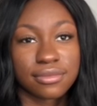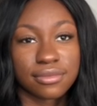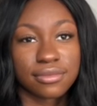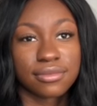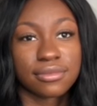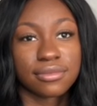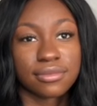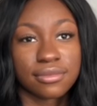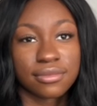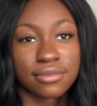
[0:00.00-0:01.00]

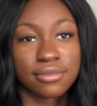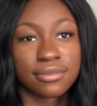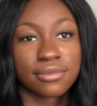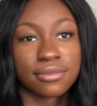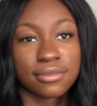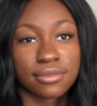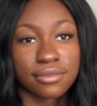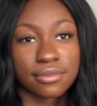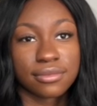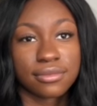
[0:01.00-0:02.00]

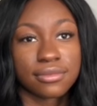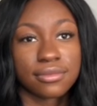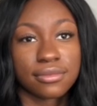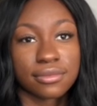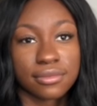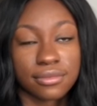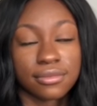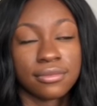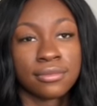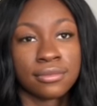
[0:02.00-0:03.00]

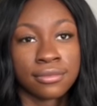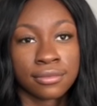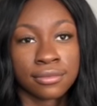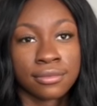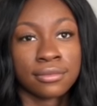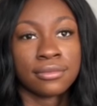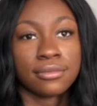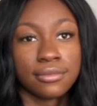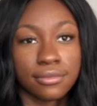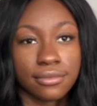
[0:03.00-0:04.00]

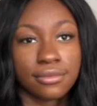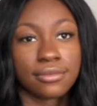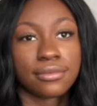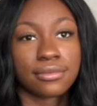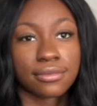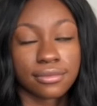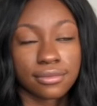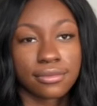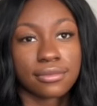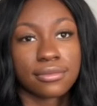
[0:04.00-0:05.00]

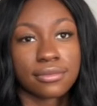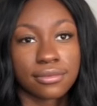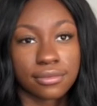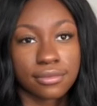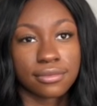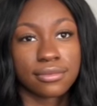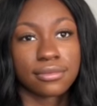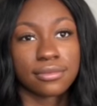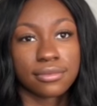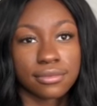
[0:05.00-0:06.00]

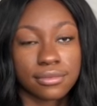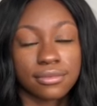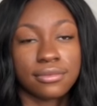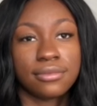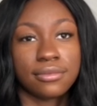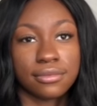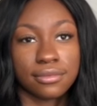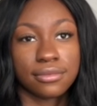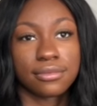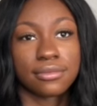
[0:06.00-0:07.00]

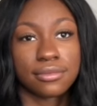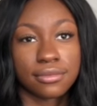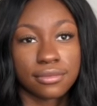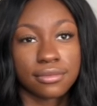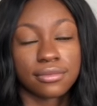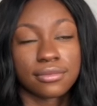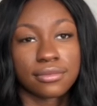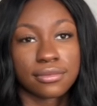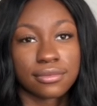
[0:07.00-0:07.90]
This person isn't speaking.